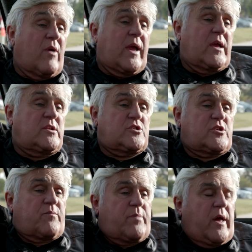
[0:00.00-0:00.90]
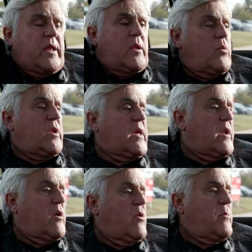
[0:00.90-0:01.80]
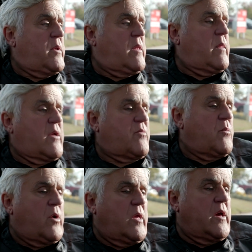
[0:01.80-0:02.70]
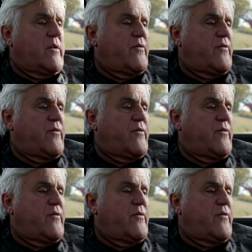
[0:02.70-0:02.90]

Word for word: range, you just plug it in when you get home, and the next morning you got a